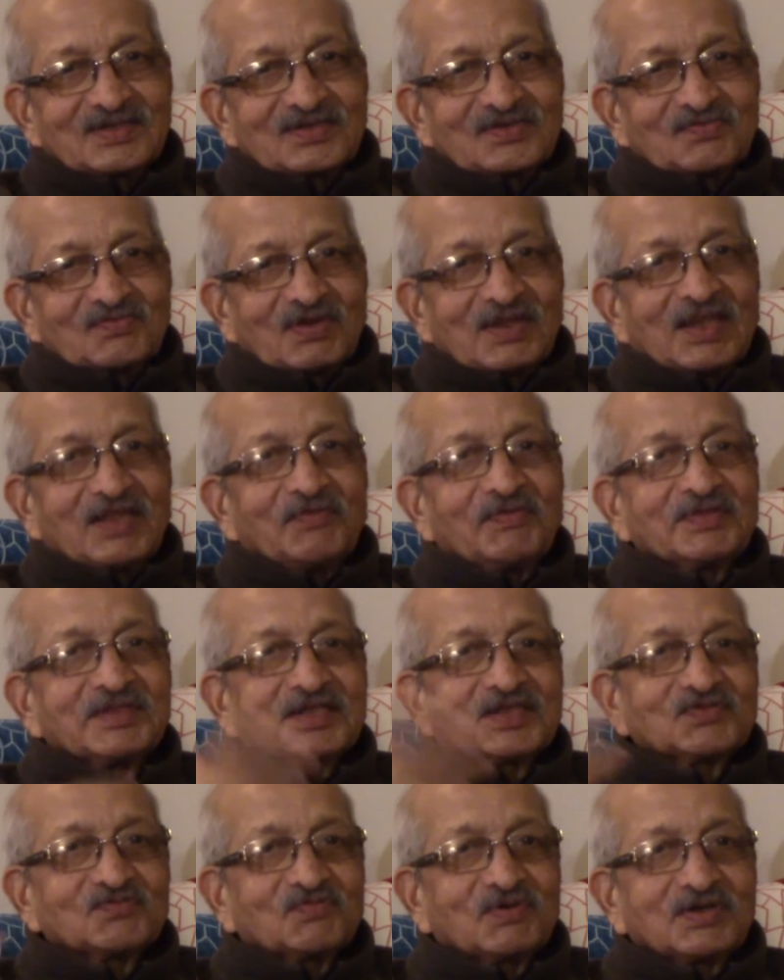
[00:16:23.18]
While leaving
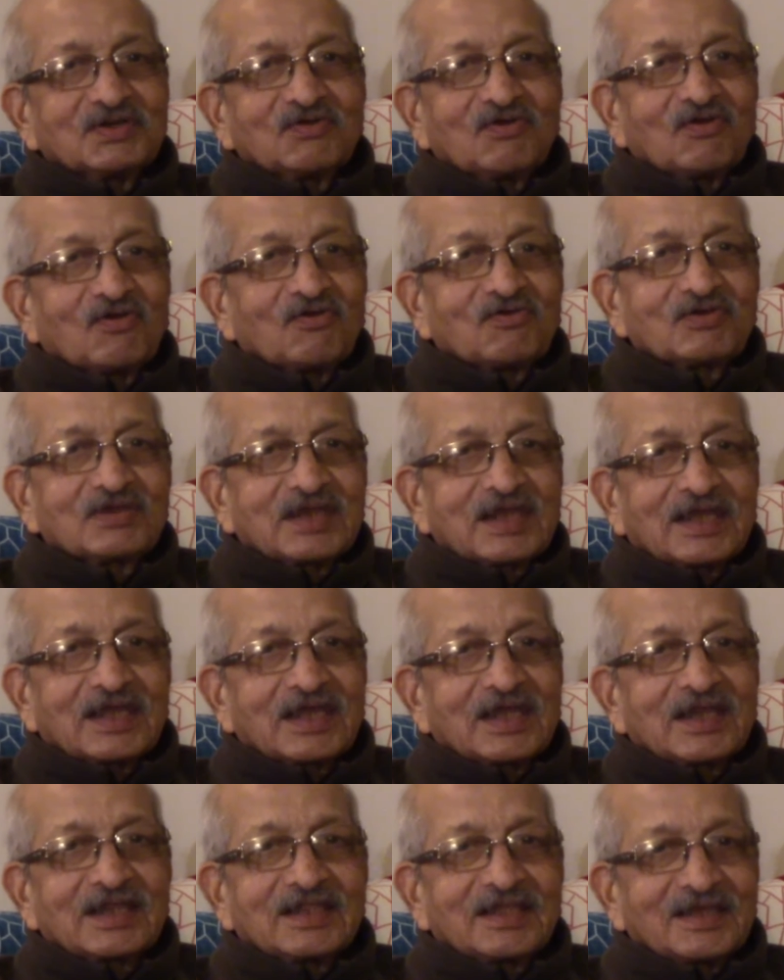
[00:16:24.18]
this world, you are not taking
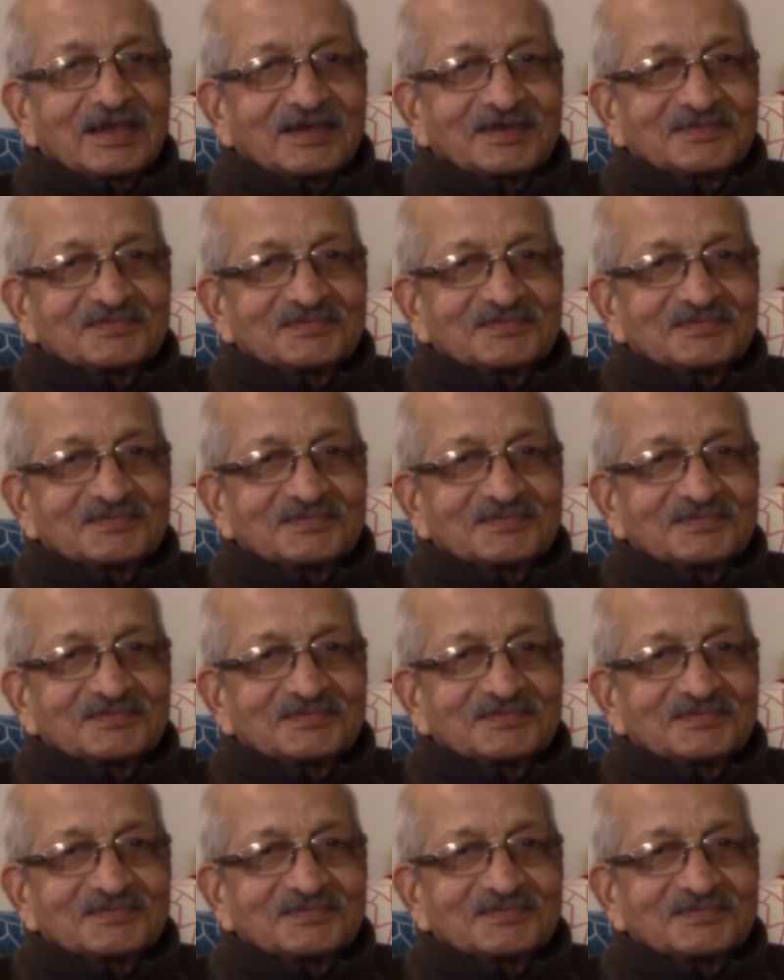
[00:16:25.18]
anything.